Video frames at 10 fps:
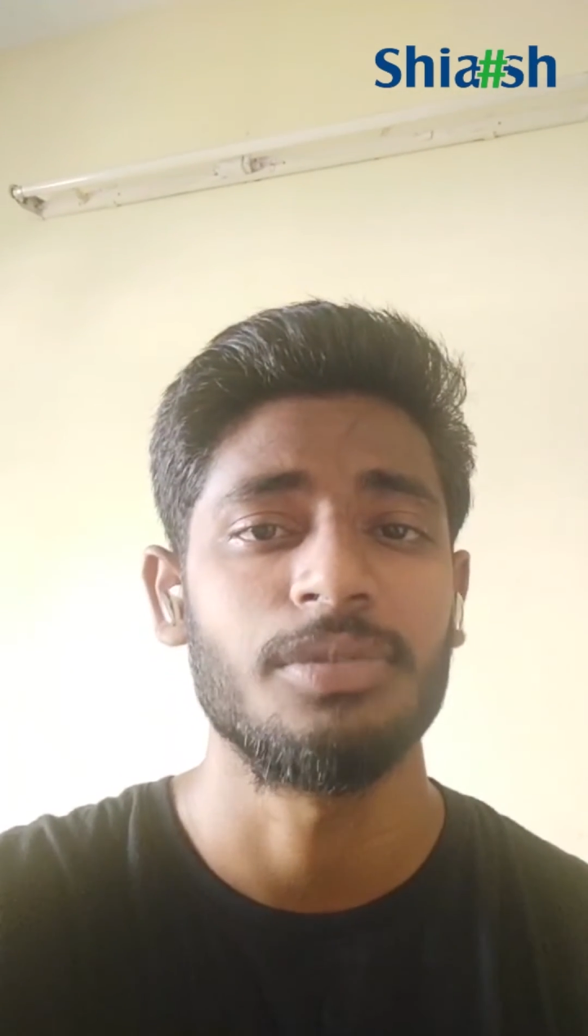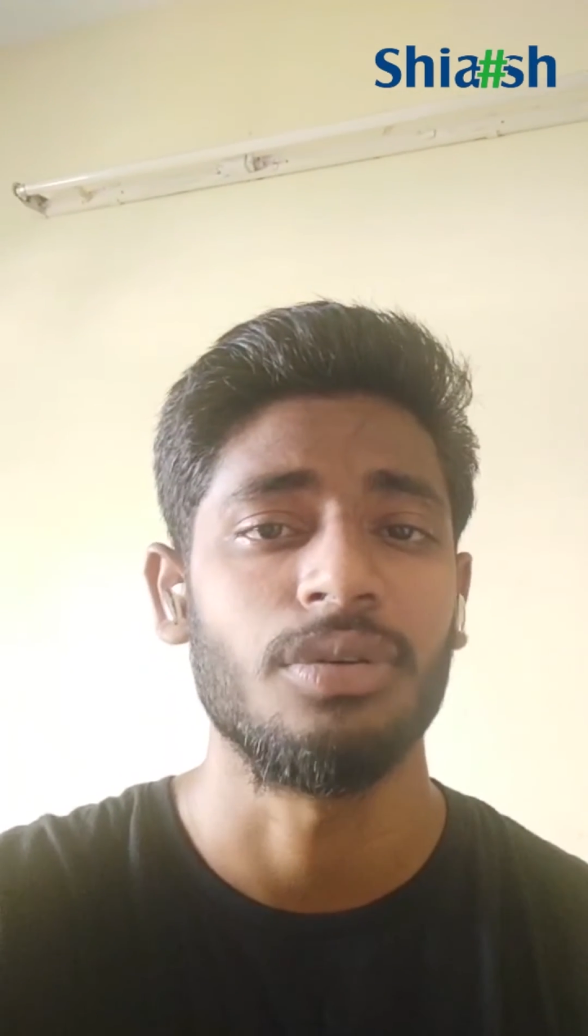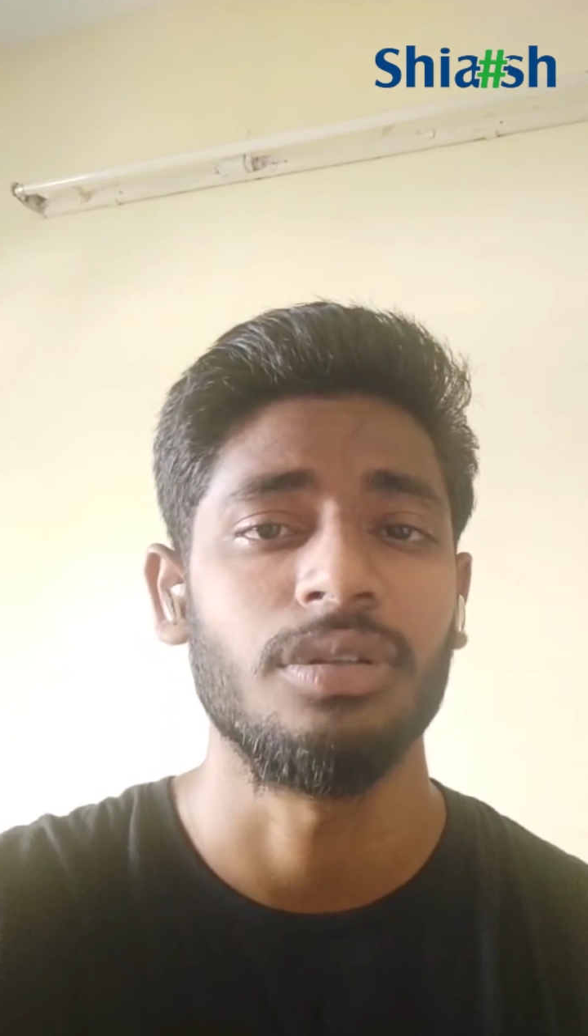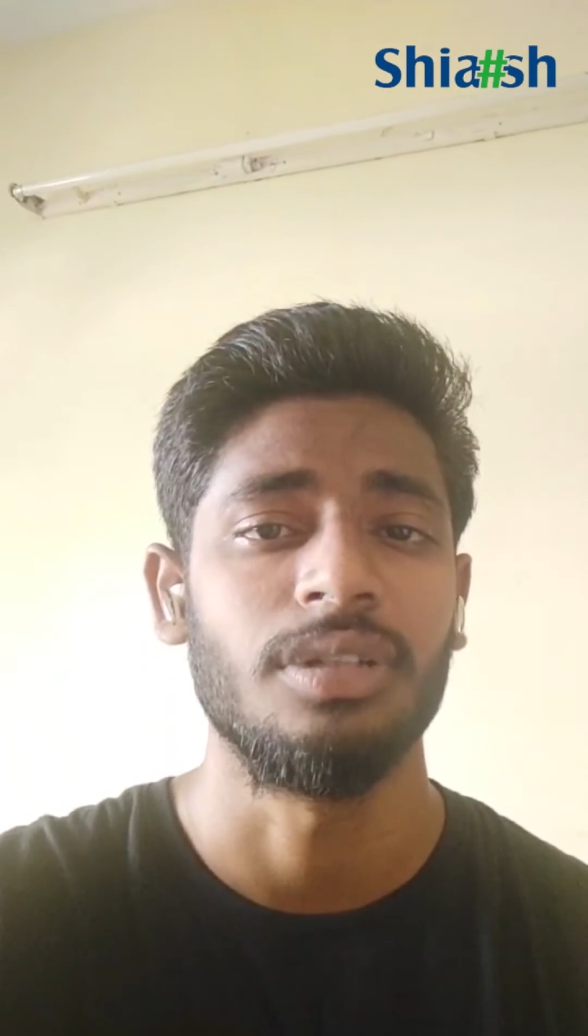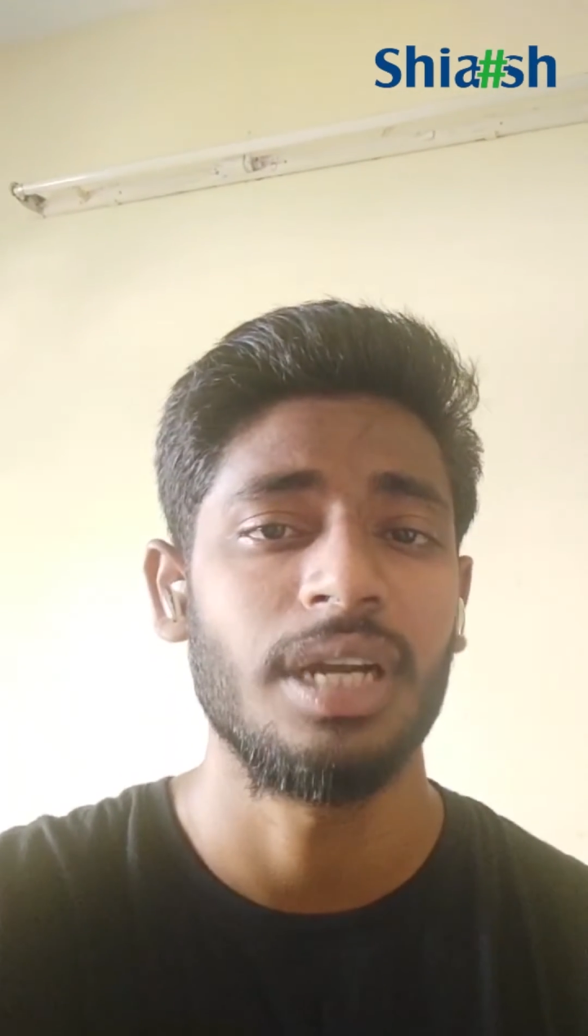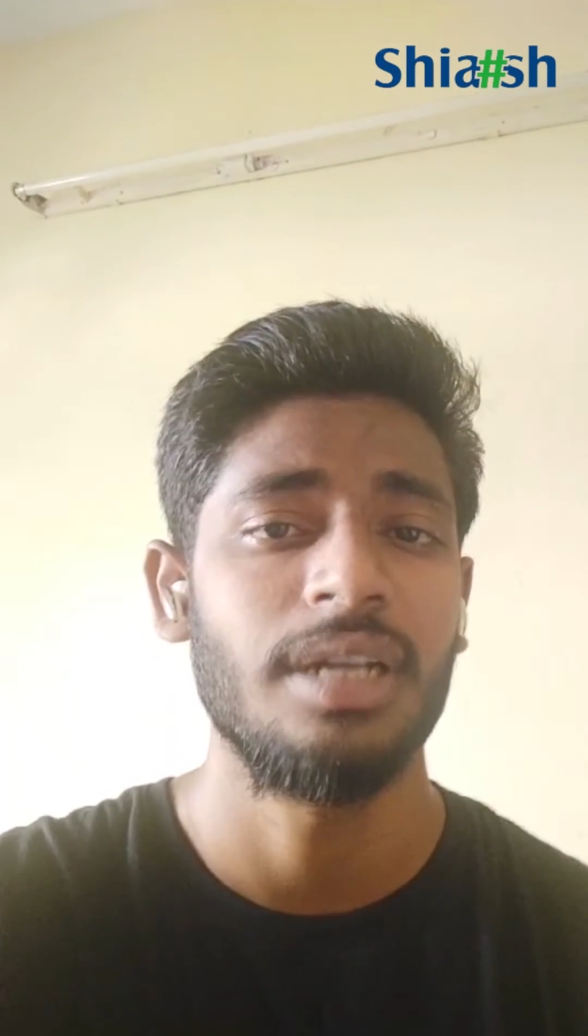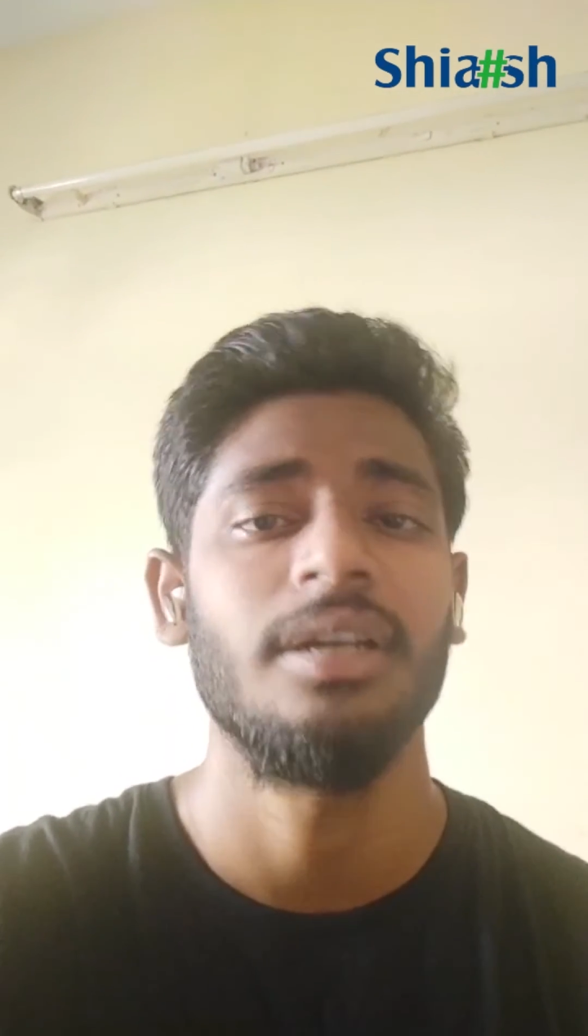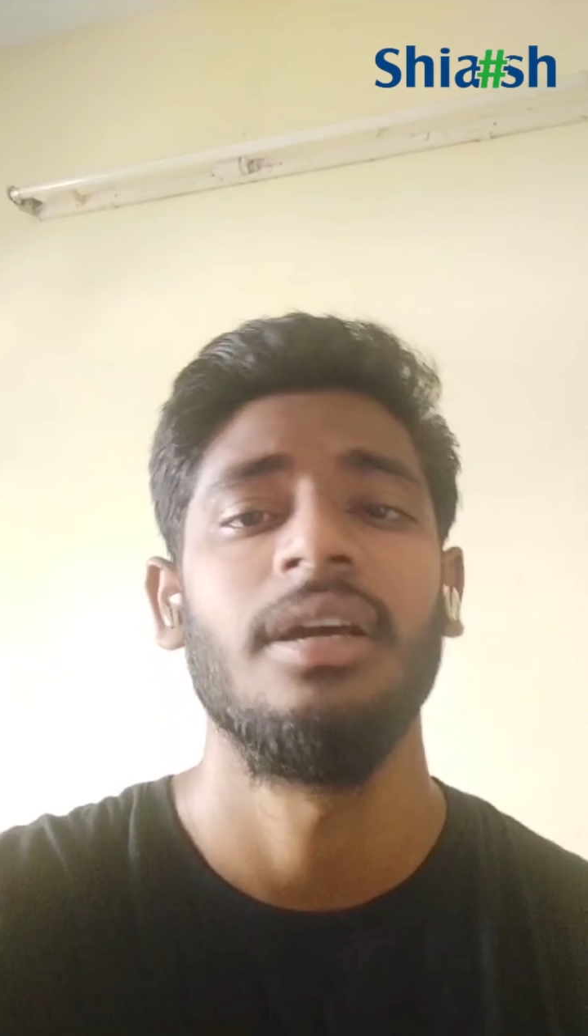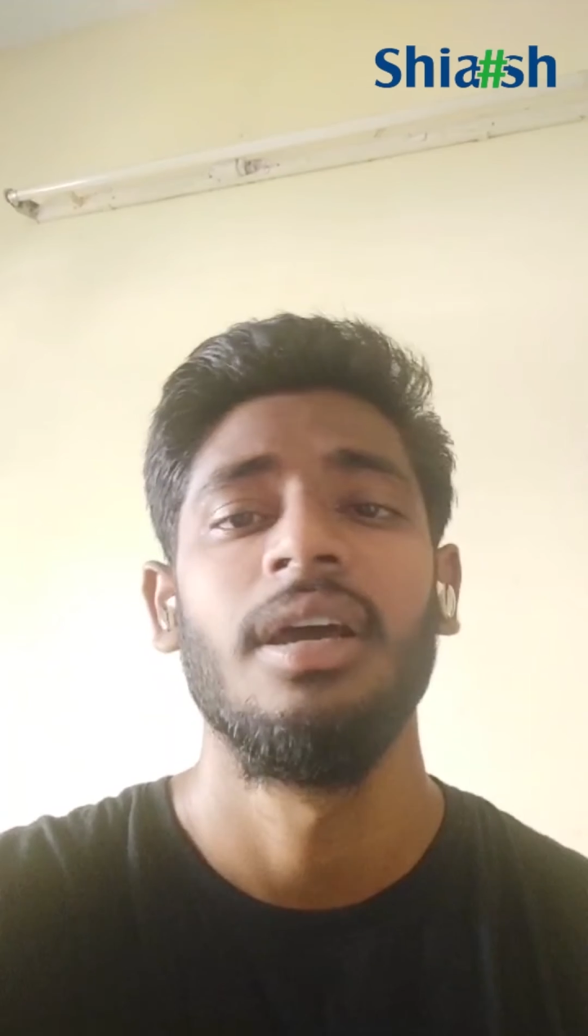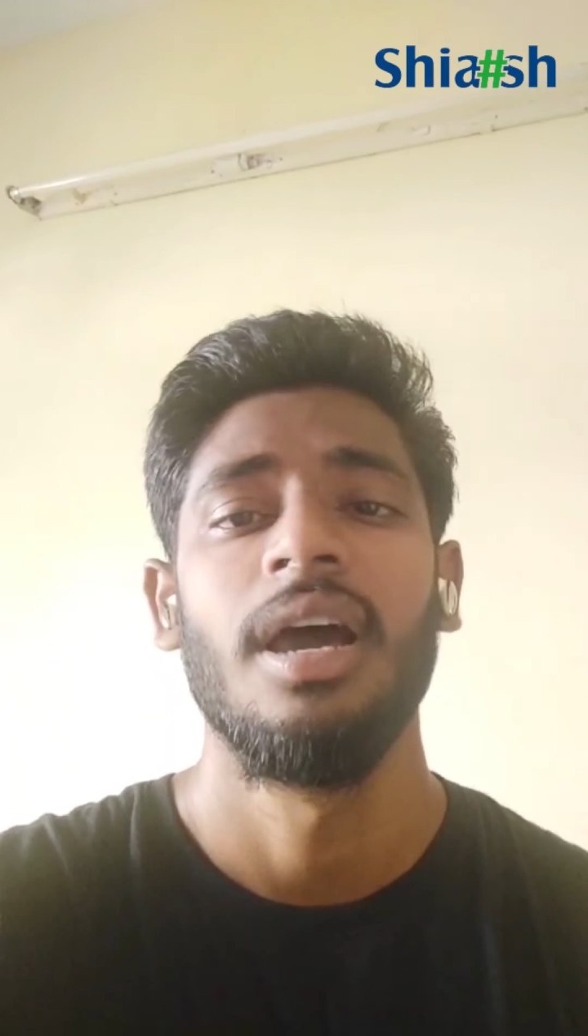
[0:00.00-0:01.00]
So that
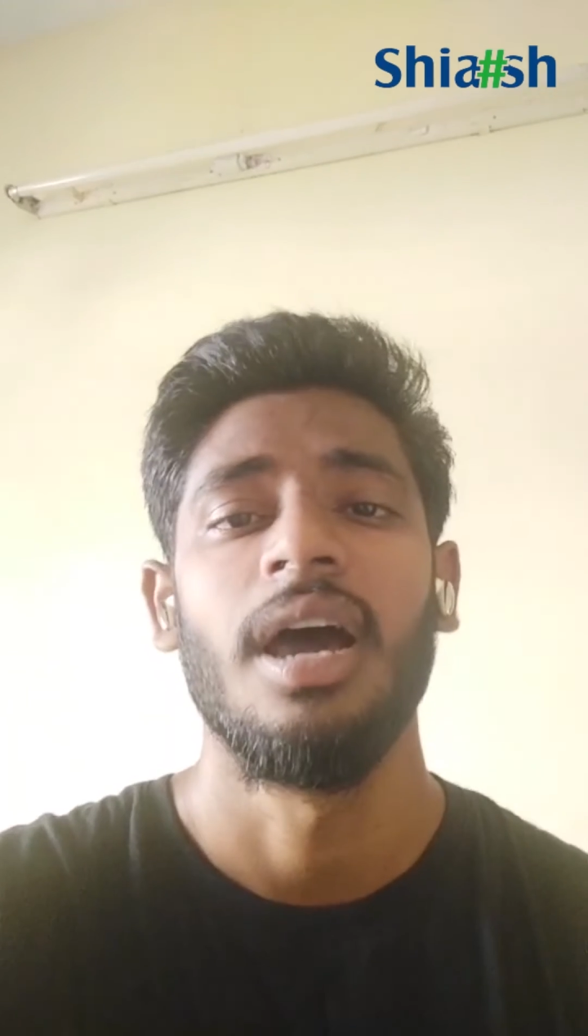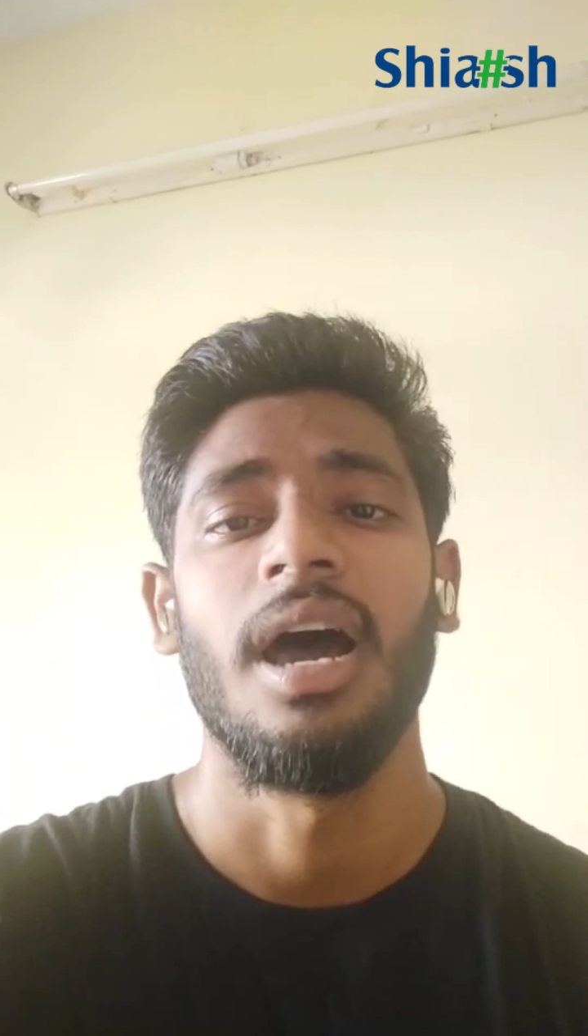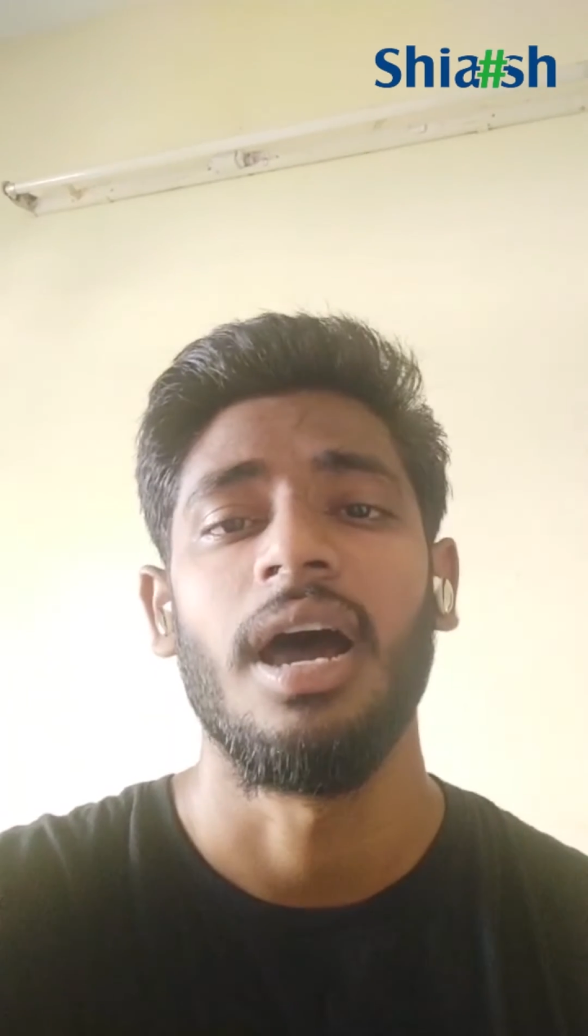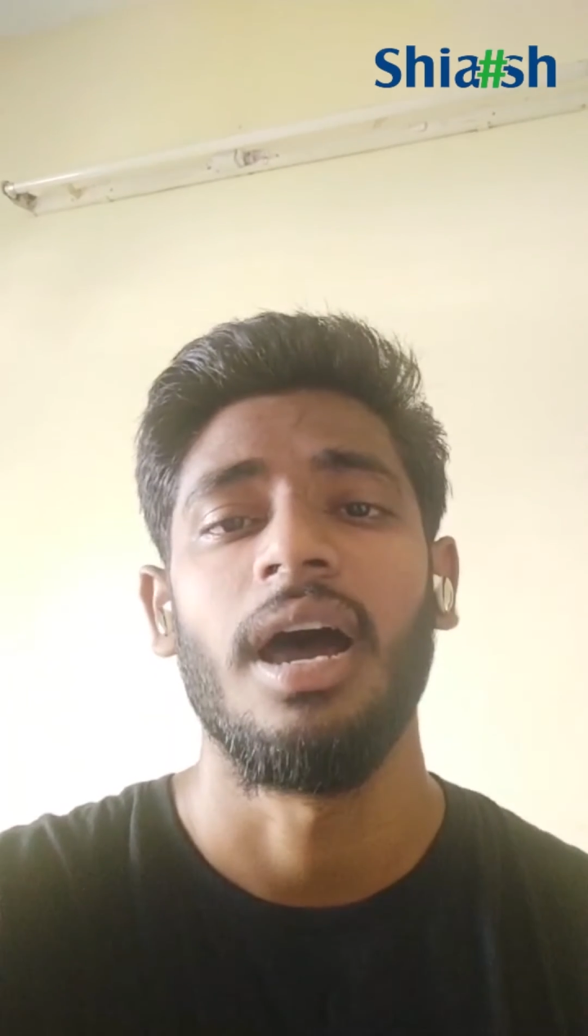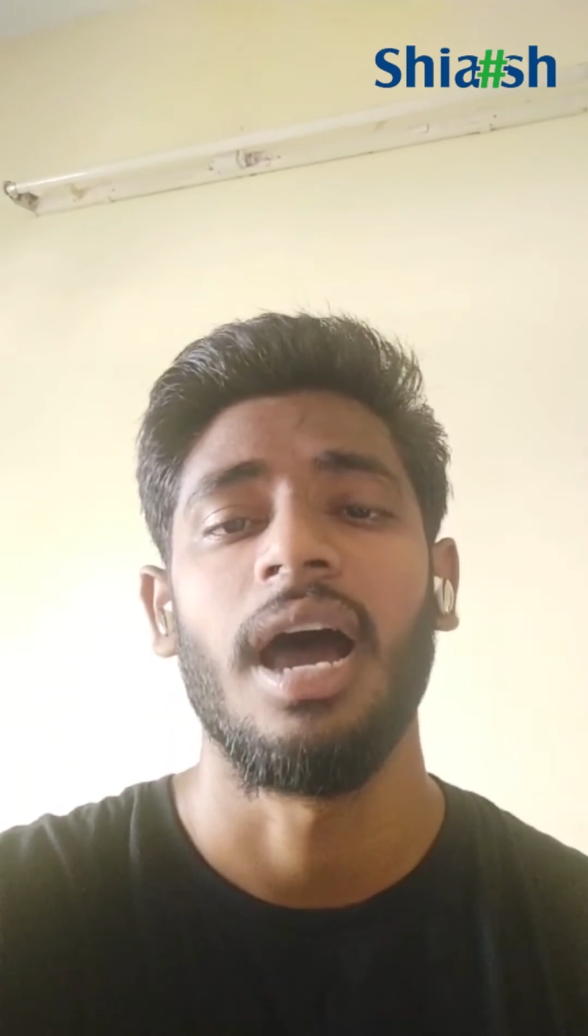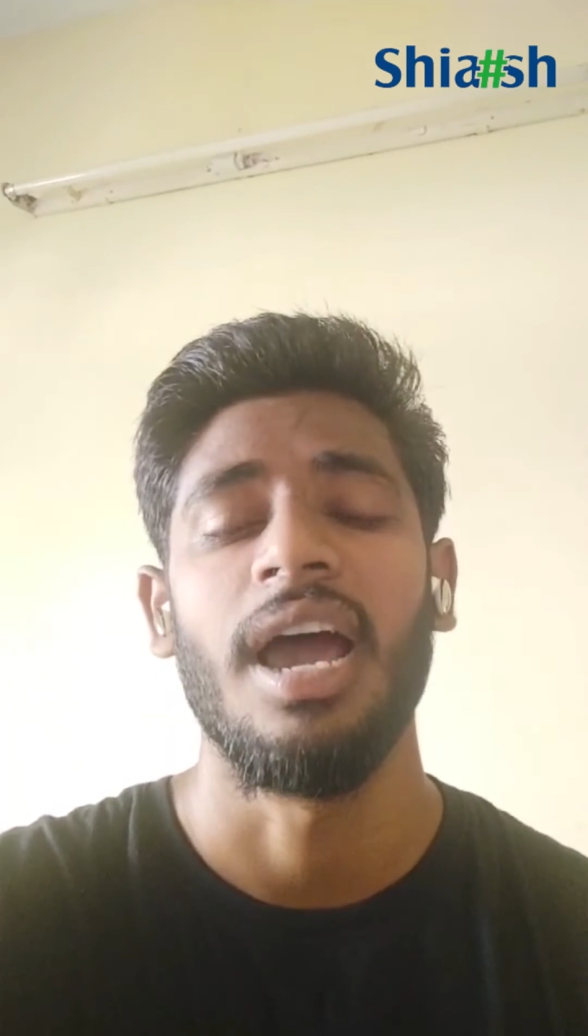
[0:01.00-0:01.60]
uh,